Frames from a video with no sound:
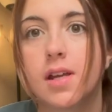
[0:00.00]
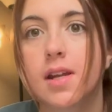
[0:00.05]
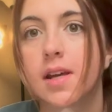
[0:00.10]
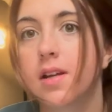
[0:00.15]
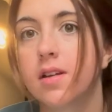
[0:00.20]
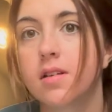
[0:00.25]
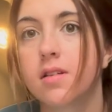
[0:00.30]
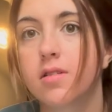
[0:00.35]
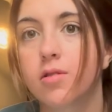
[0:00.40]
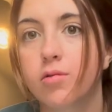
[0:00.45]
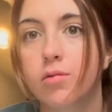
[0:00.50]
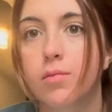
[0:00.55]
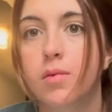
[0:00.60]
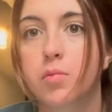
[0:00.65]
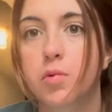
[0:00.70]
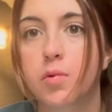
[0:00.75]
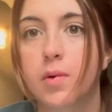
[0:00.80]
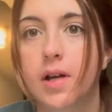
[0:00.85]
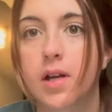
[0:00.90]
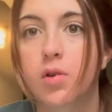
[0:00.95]
And I don't
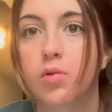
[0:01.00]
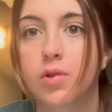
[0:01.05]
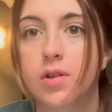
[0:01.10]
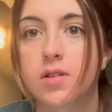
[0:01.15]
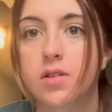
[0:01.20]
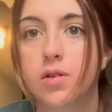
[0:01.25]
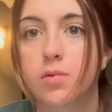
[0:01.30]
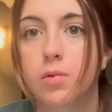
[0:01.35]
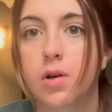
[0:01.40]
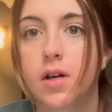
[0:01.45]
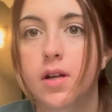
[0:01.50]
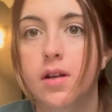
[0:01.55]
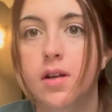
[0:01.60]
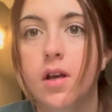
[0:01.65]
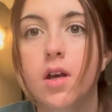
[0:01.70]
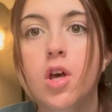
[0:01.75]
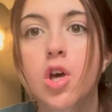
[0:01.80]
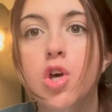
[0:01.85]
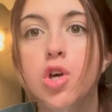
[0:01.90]
remember why I only did one.